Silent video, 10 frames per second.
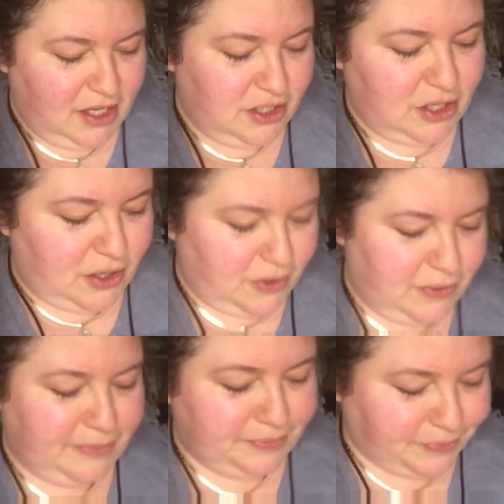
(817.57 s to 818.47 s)

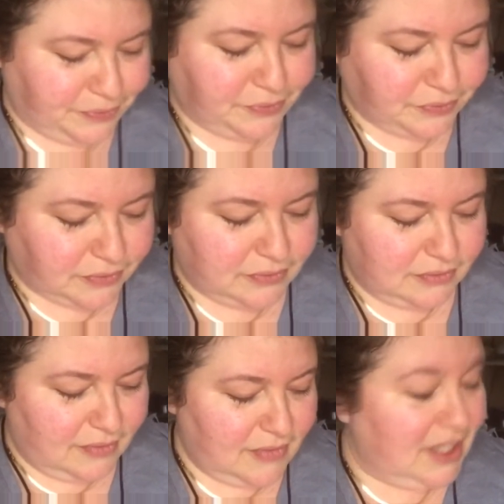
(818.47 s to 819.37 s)
So,
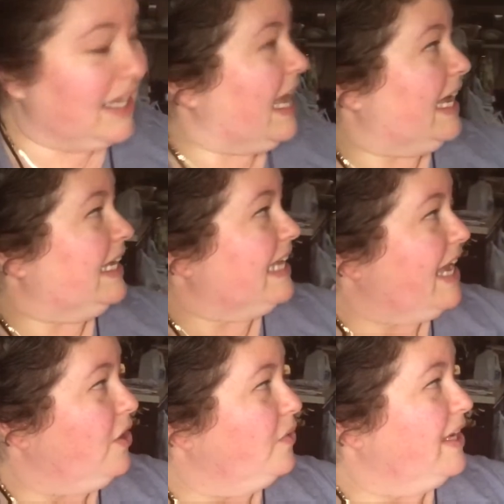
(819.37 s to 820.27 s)
yeah, and
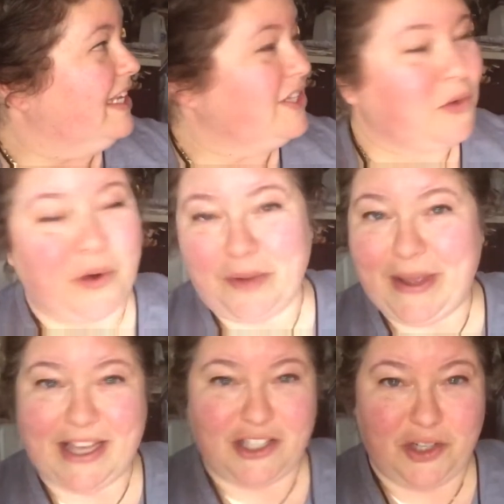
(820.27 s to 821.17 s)
now it is quarter
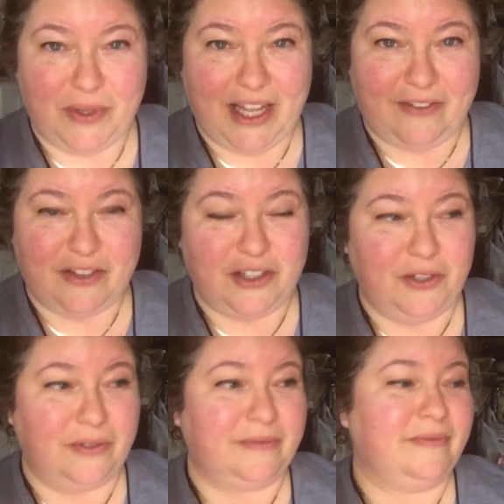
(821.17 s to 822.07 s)
past two in the
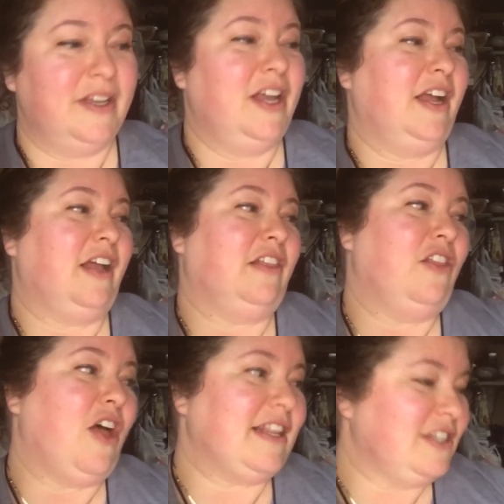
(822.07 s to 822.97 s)
afternoon. Got
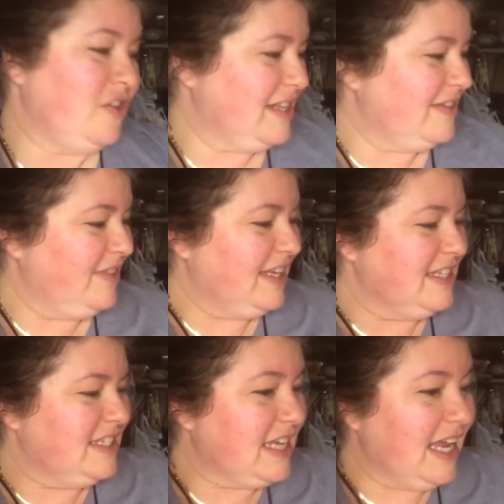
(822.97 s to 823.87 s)
lots and lots of
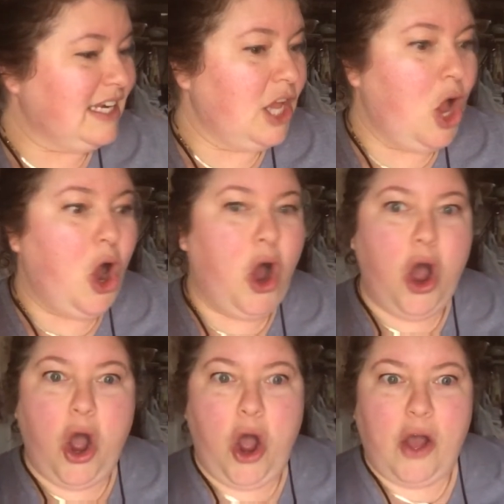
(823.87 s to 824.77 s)
things done.
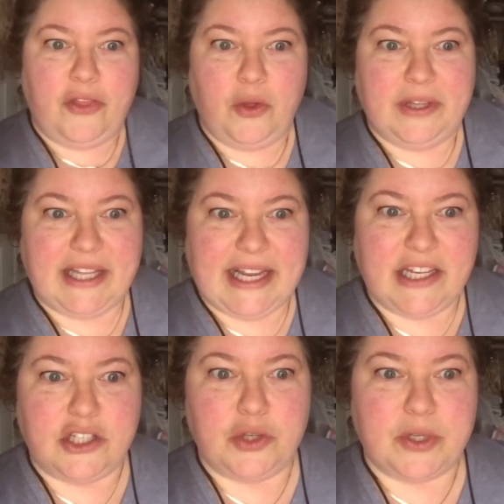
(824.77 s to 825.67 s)
the only thing I
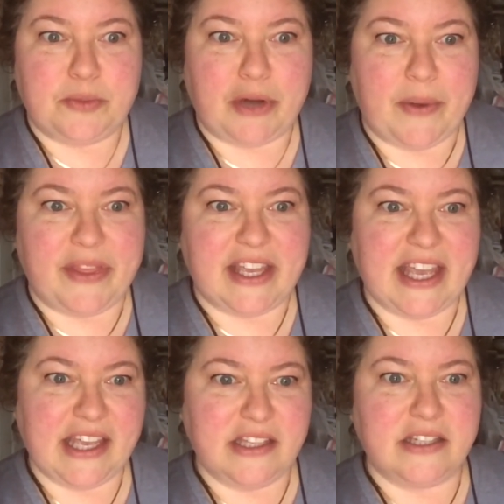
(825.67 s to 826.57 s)
didn't do was pray with the
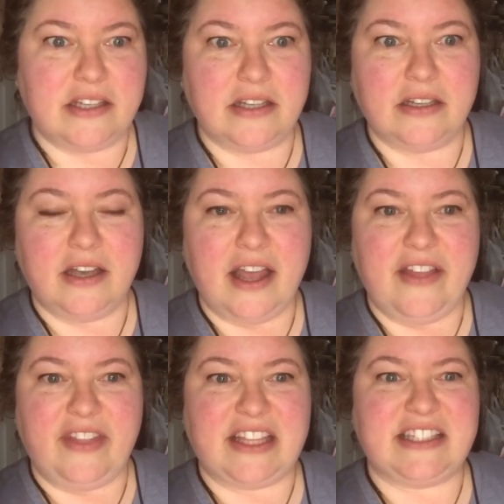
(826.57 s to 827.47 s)
kids.
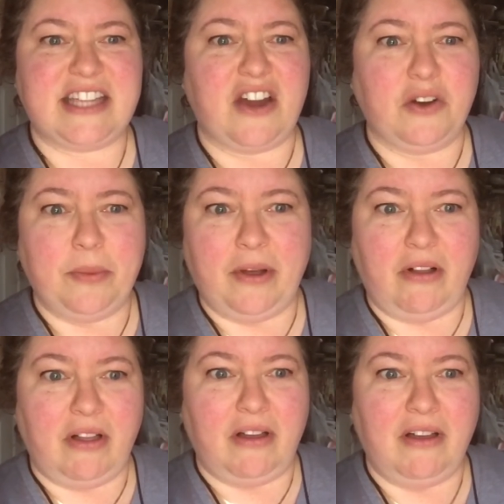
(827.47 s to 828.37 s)
That's
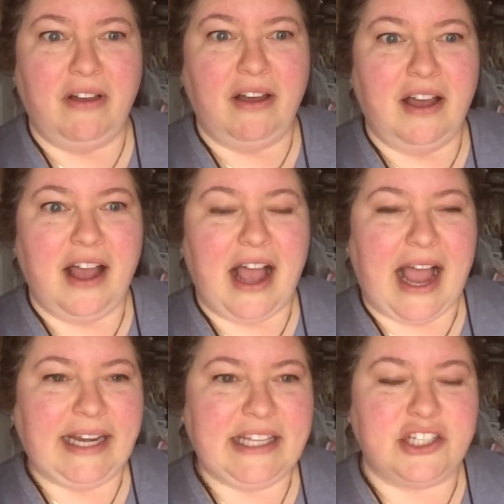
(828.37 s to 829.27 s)
terrible.
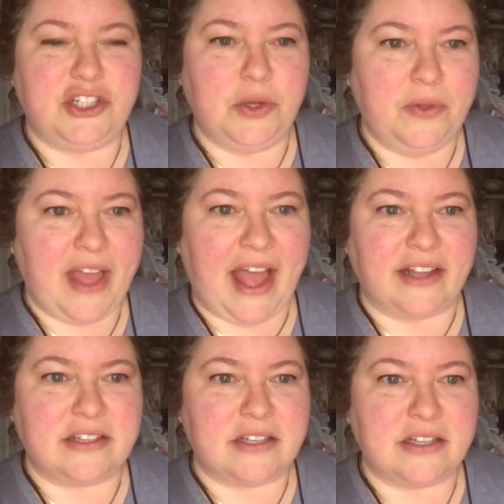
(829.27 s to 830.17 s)
I need to do
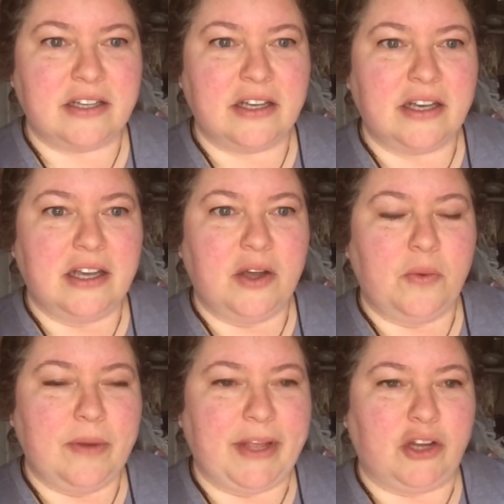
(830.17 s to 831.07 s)
that.
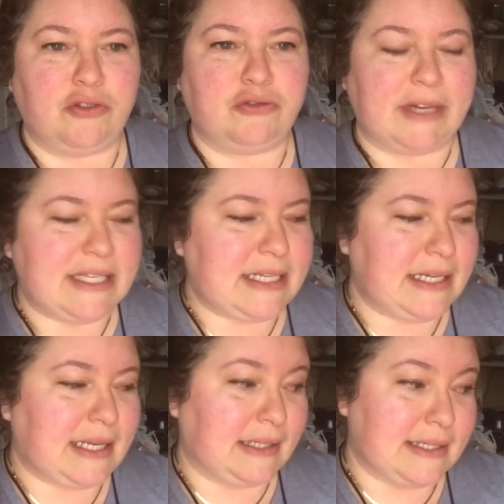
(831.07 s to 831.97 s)
What am I
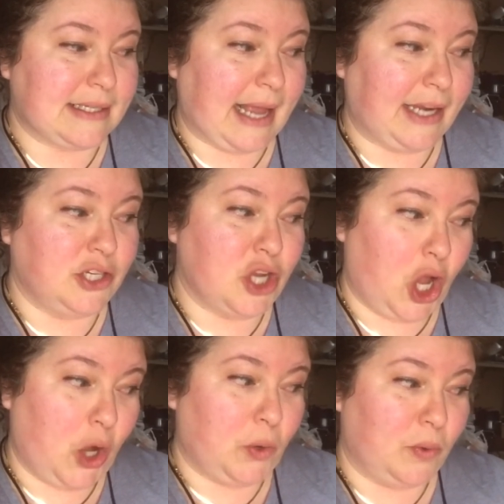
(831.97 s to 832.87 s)
crazy? Now listen, I
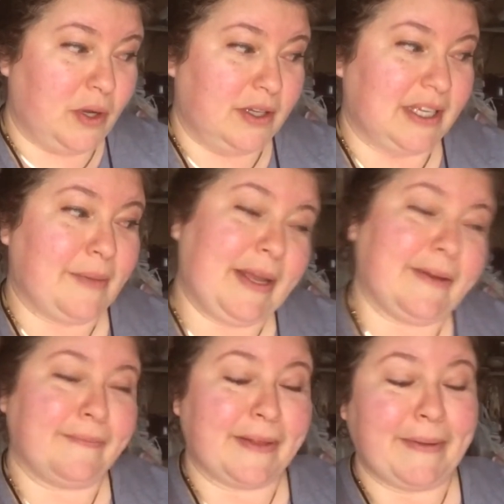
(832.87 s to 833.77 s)
know. Come
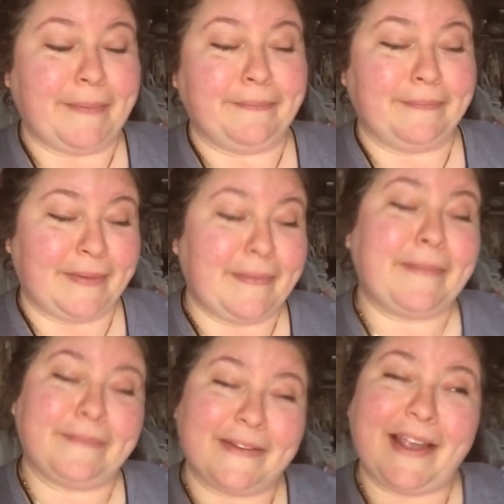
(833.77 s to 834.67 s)
here, come on, come
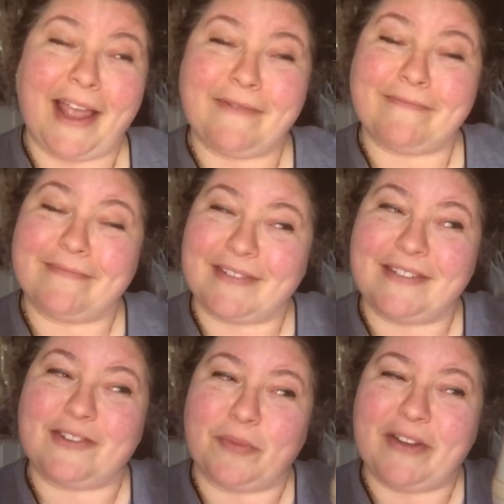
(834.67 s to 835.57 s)
here. It's okay.
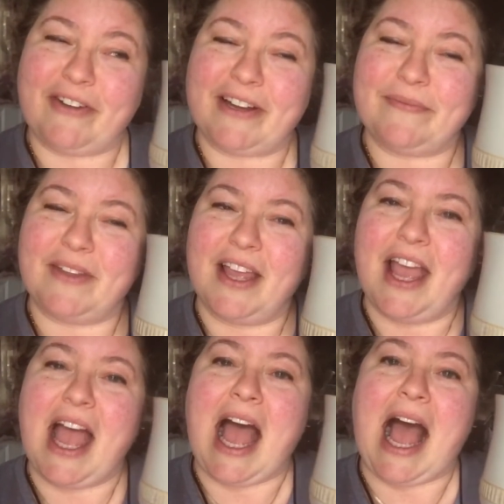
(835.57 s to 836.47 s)
Don't be afraid.
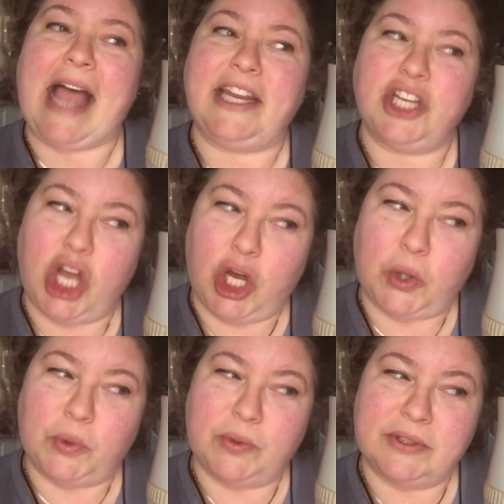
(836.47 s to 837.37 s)
I
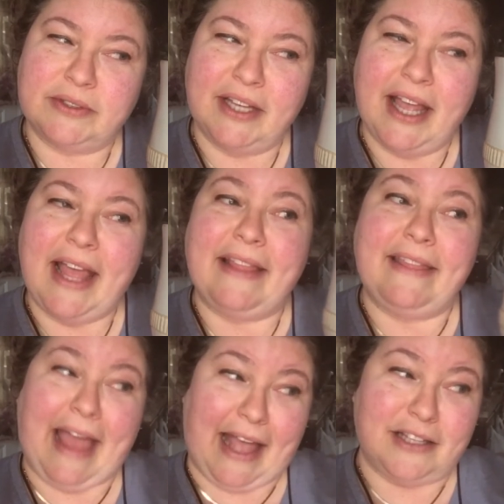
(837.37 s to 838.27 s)
know
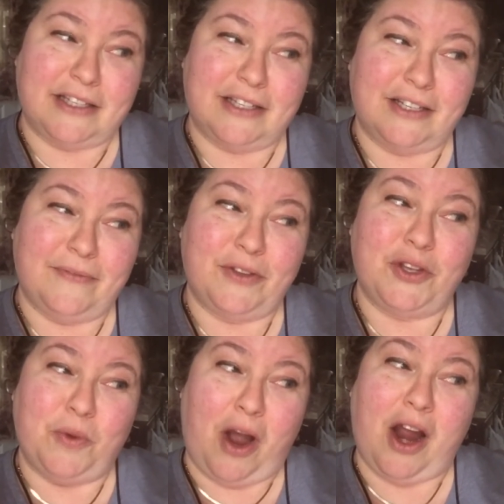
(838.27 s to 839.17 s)
that
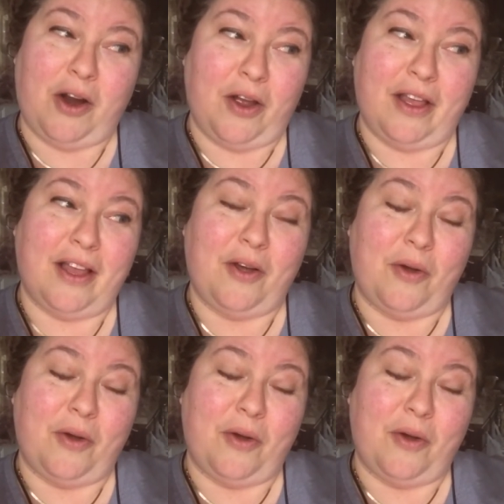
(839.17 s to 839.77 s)
you are